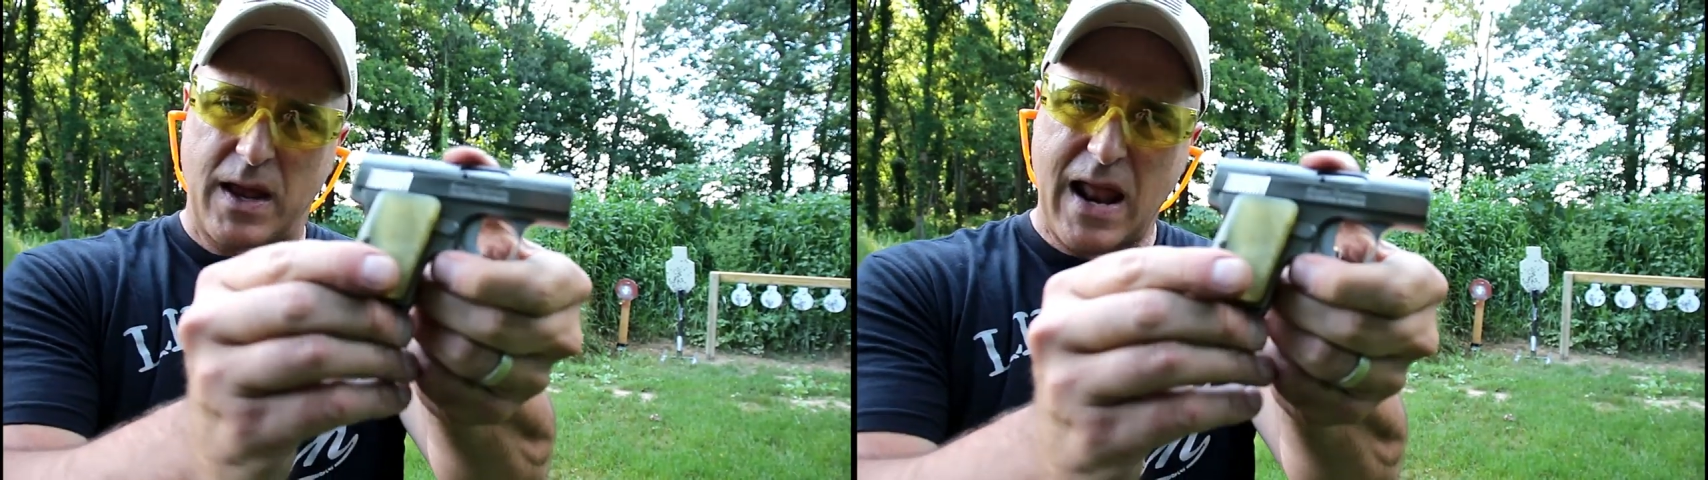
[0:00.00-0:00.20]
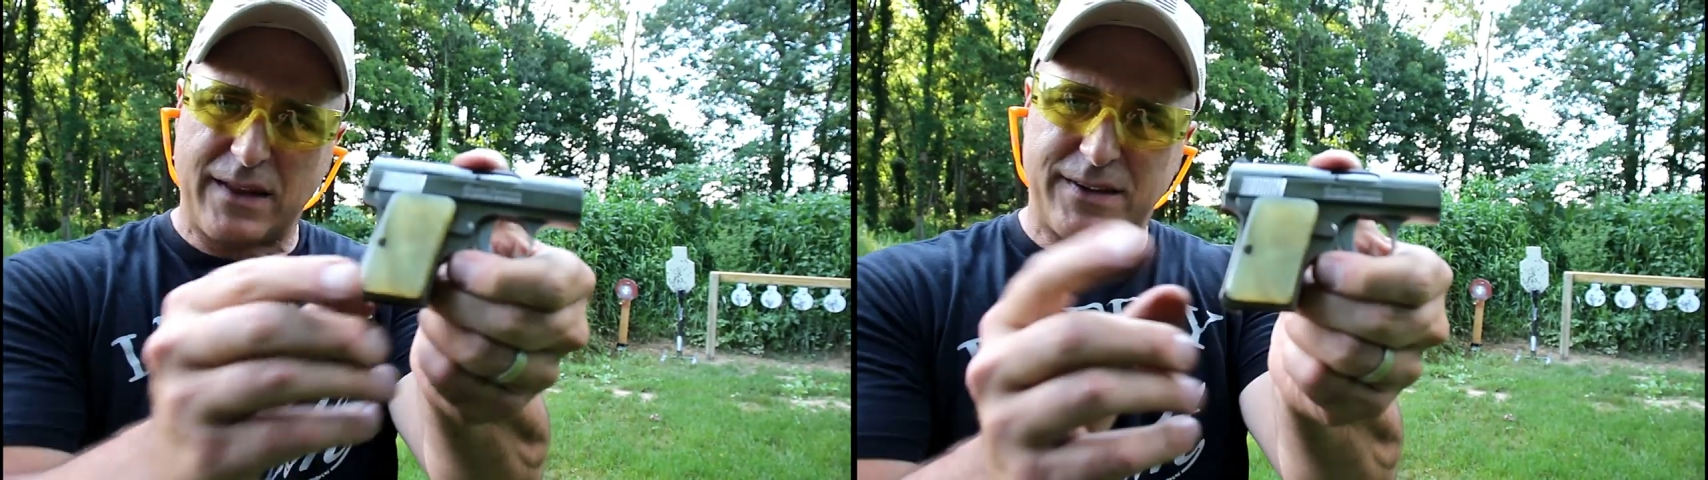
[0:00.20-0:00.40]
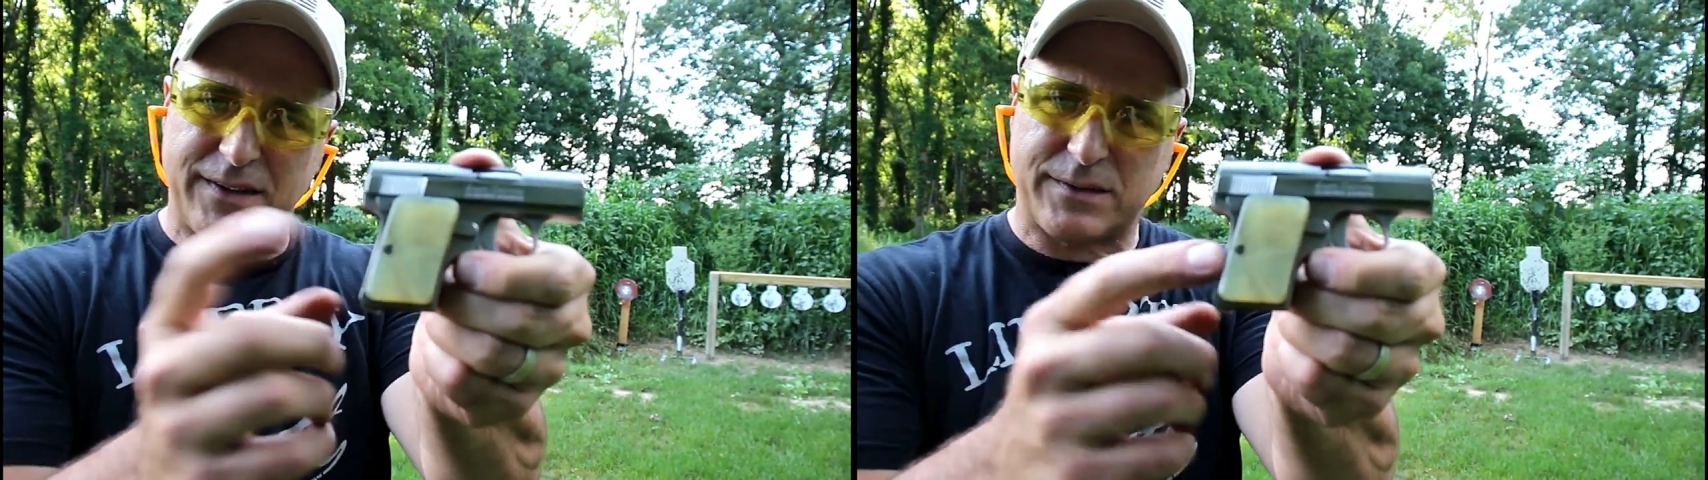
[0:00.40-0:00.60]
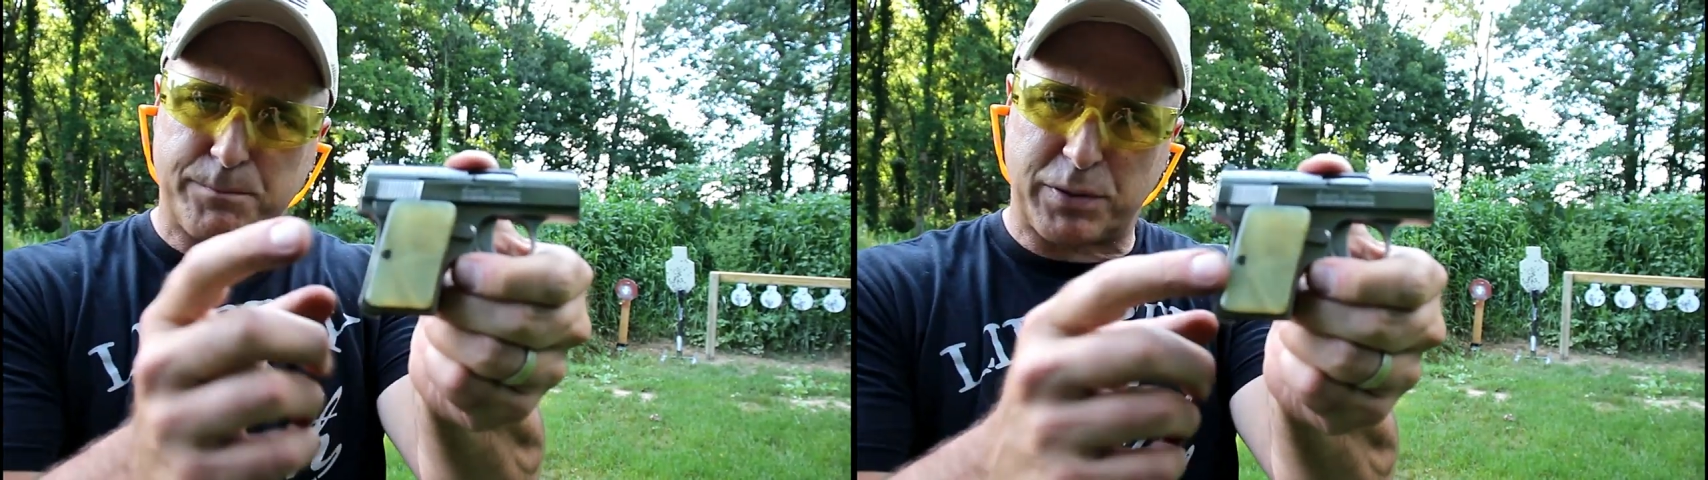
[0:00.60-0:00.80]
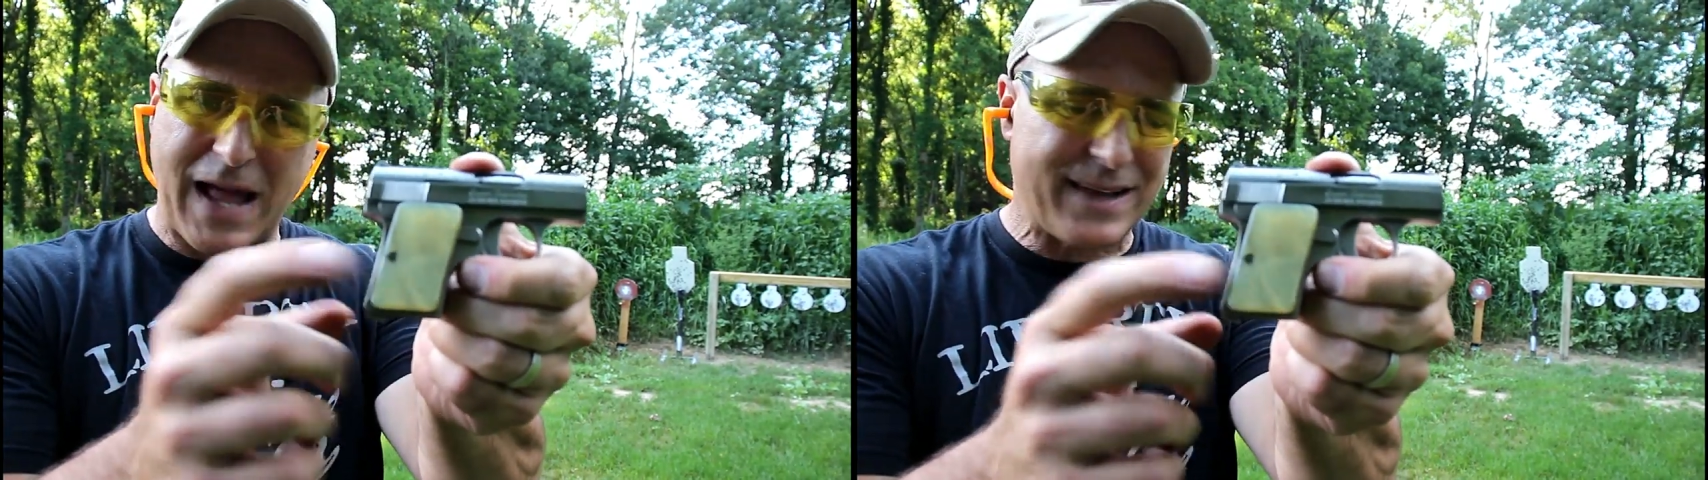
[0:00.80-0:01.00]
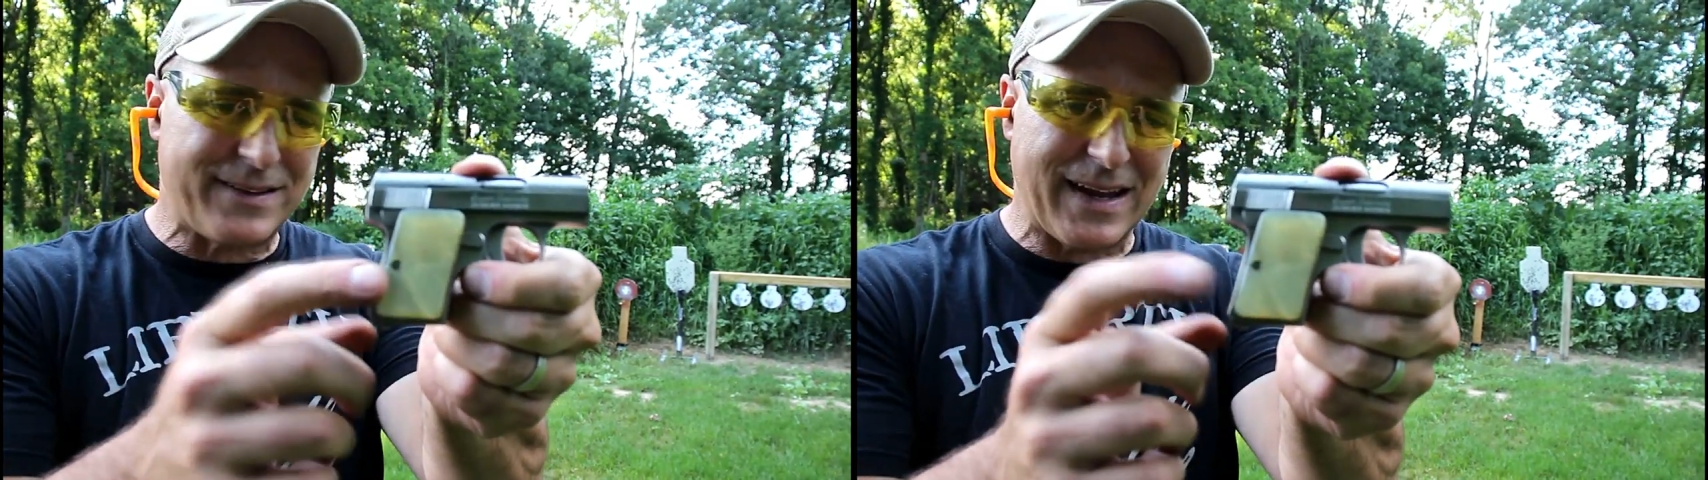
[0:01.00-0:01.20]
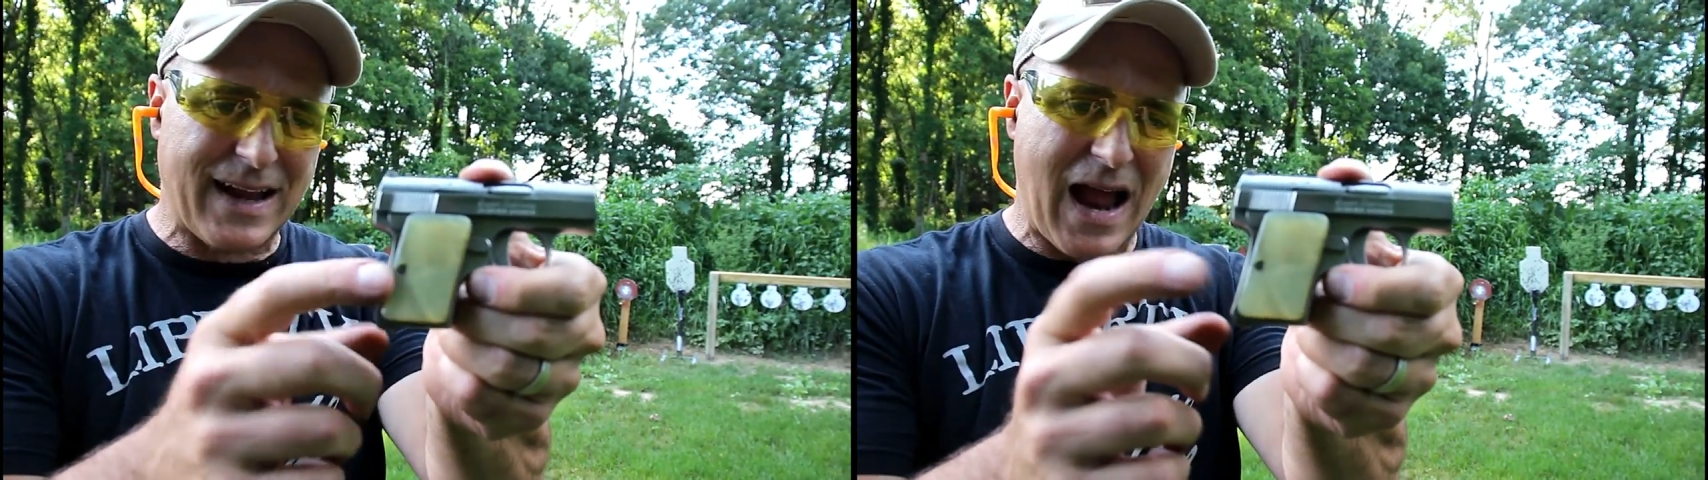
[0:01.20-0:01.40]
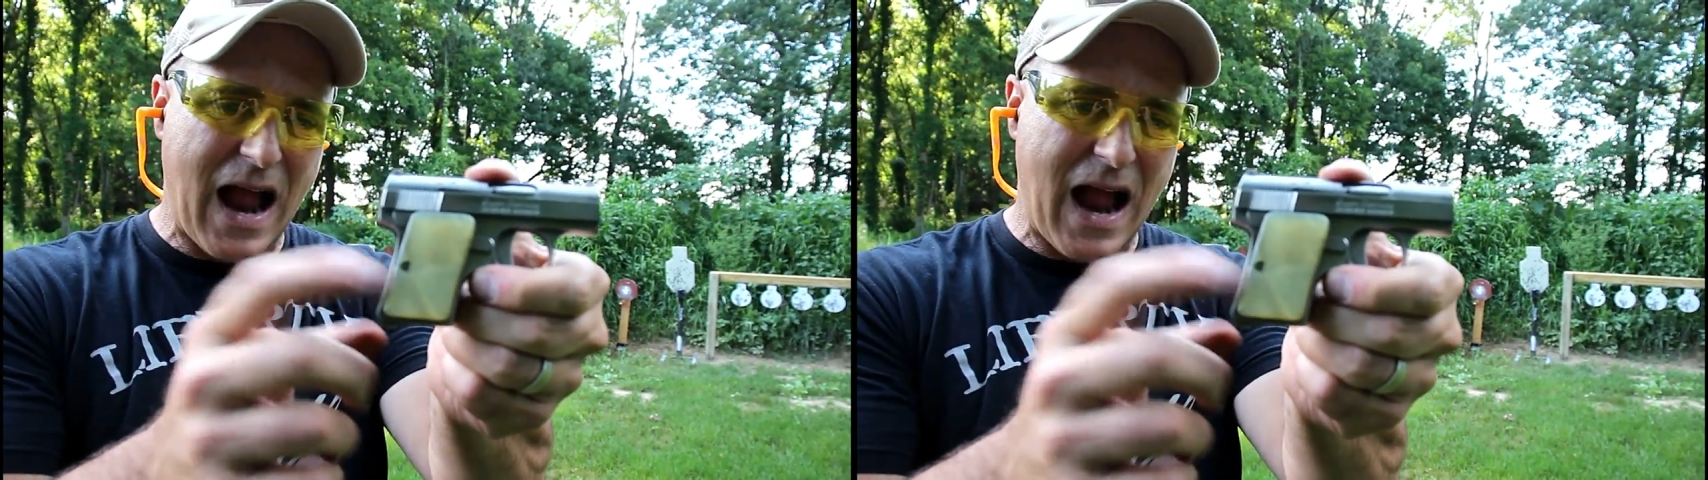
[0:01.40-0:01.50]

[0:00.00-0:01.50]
Has these plastic